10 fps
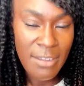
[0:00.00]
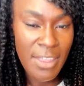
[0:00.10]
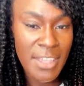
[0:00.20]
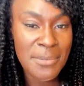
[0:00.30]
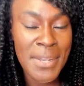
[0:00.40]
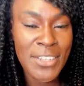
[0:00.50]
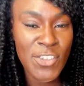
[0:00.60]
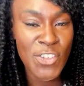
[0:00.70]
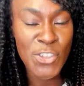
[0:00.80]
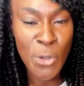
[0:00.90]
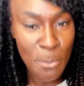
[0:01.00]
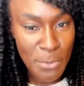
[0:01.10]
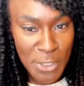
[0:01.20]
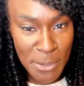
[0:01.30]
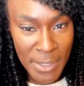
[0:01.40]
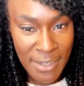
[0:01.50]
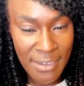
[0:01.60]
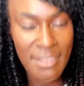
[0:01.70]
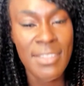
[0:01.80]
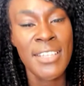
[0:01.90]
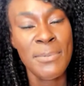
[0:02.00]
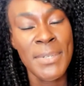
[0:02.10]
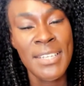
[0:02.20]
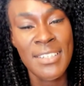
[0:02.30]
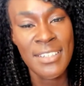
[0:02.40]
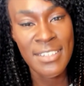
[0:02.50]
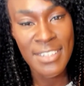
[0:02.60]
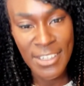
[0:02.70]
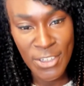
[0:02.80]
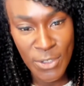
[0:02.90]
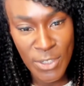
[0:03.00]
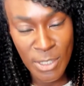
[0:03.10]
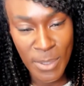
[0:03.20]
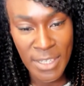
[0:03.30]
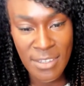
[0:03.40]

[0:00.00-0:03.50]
things we need to stop doing, and things we need to continue doing.